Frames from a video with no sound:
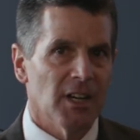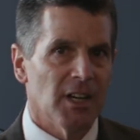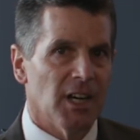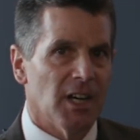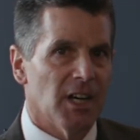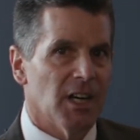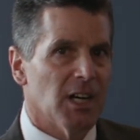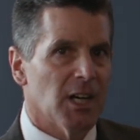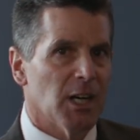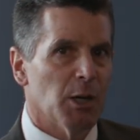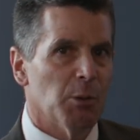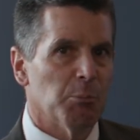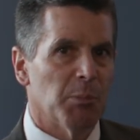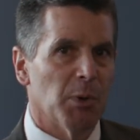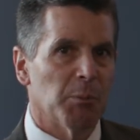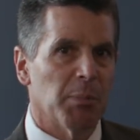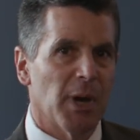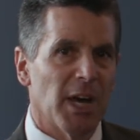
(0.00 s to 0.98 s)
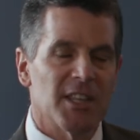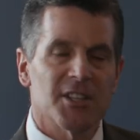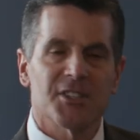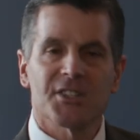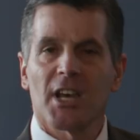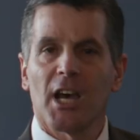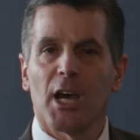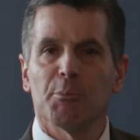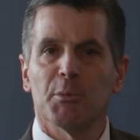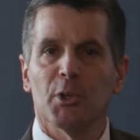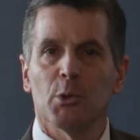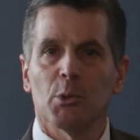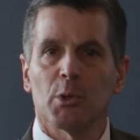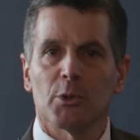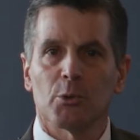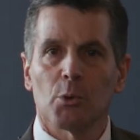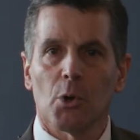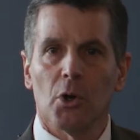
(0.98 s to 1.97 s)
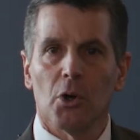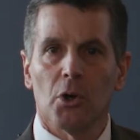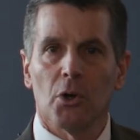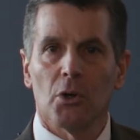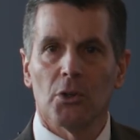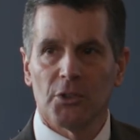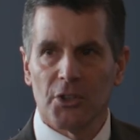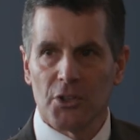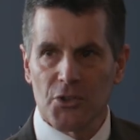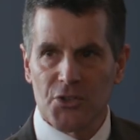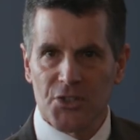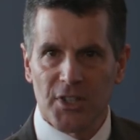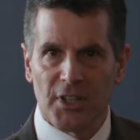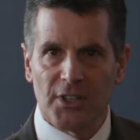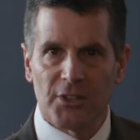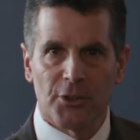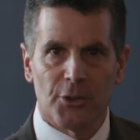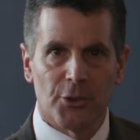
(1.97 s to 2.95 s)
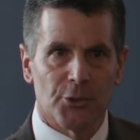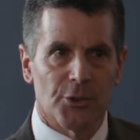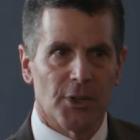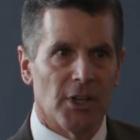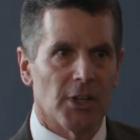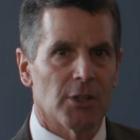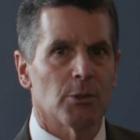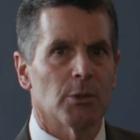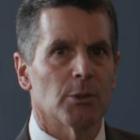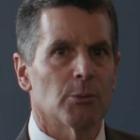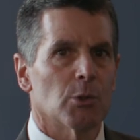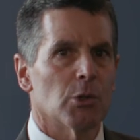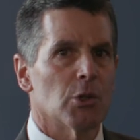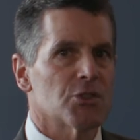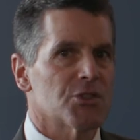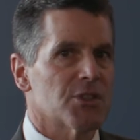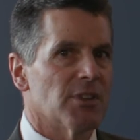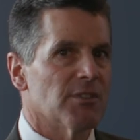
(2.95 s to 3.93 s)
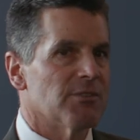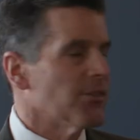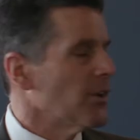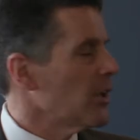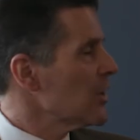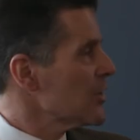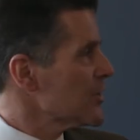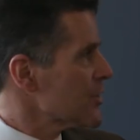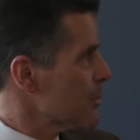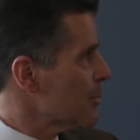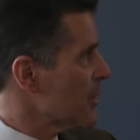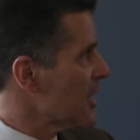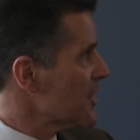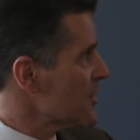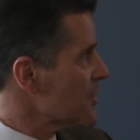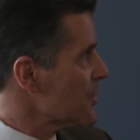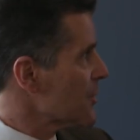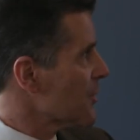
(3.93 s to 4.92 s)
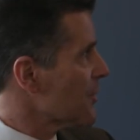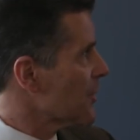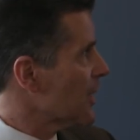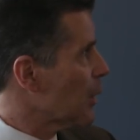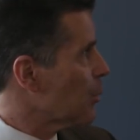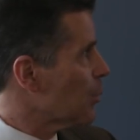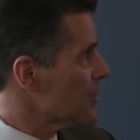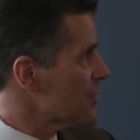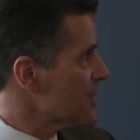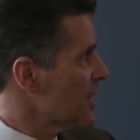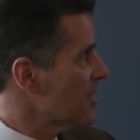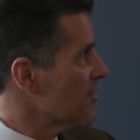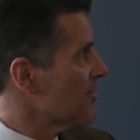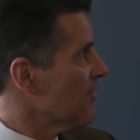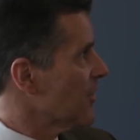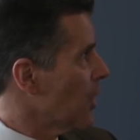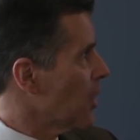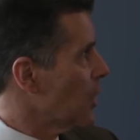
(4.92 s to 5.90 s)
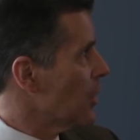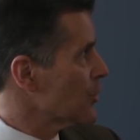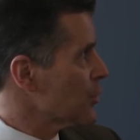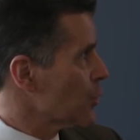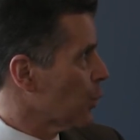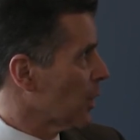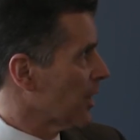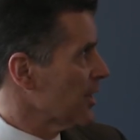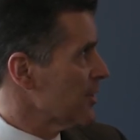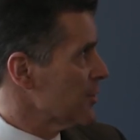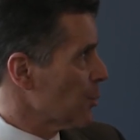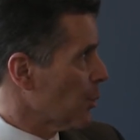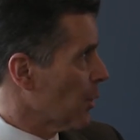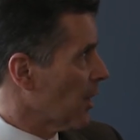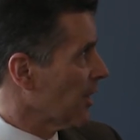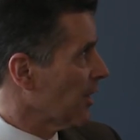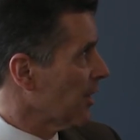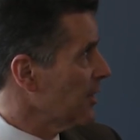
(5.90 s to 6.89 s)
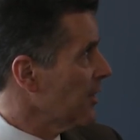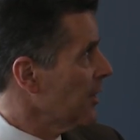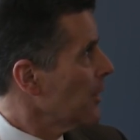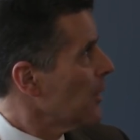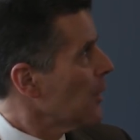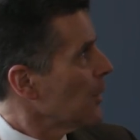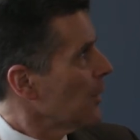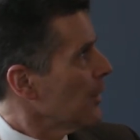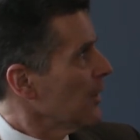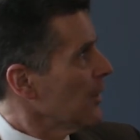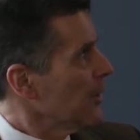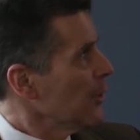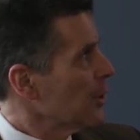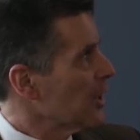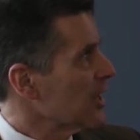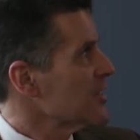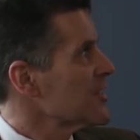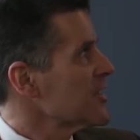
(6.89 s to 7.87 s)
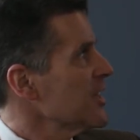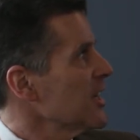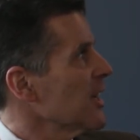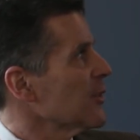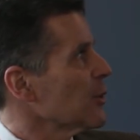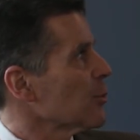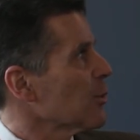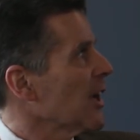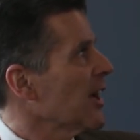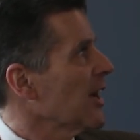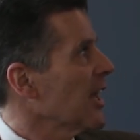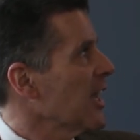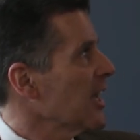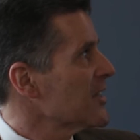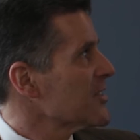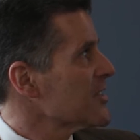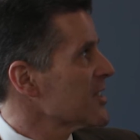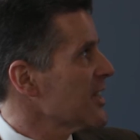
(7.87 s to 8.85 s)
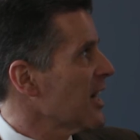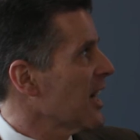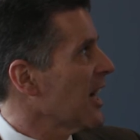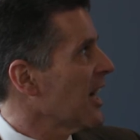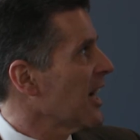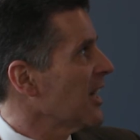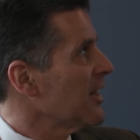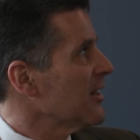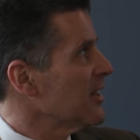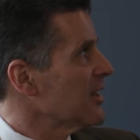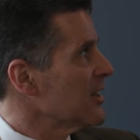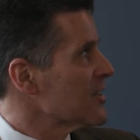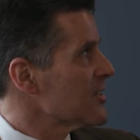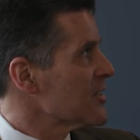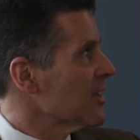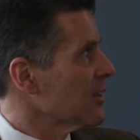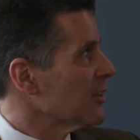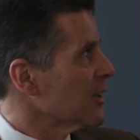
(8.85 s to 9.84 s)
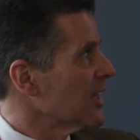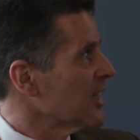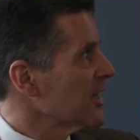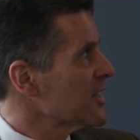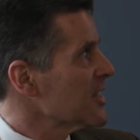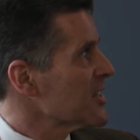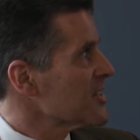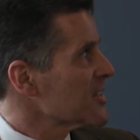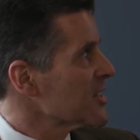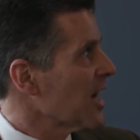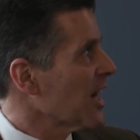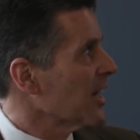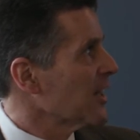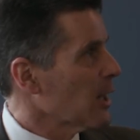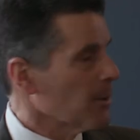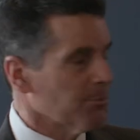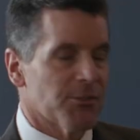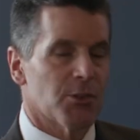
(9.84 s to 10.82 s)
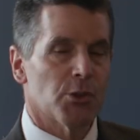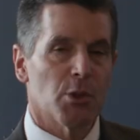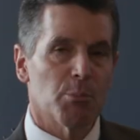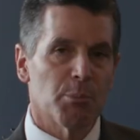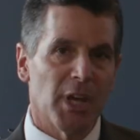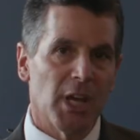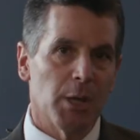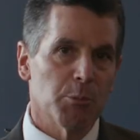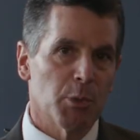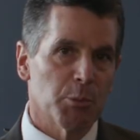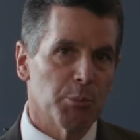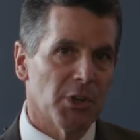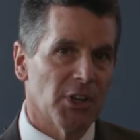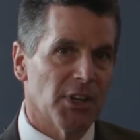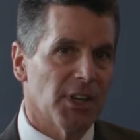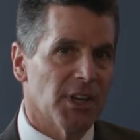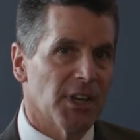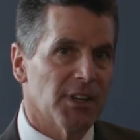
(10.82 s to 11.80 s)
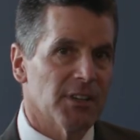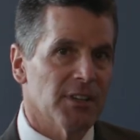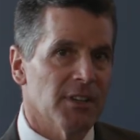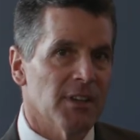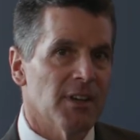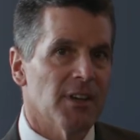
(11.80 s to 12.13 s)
but by the time you enroll, your son or your daughter enrolls in the fall semester, that will say Fall 2020. You can see on the right-hand side is the link to sign up for the payment plan.